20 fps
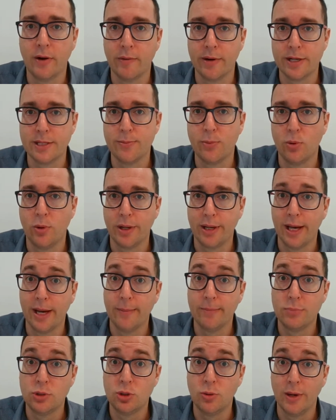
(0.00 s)
exporting
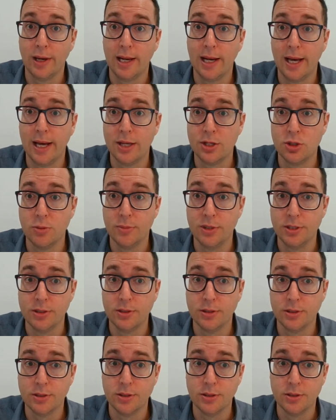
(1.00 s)
up to our larger
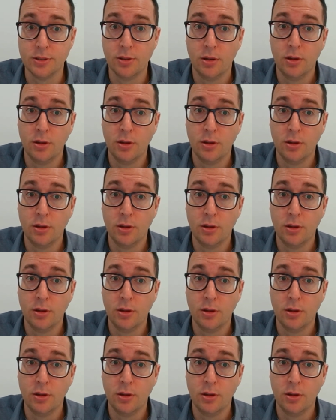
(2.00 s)
businesses.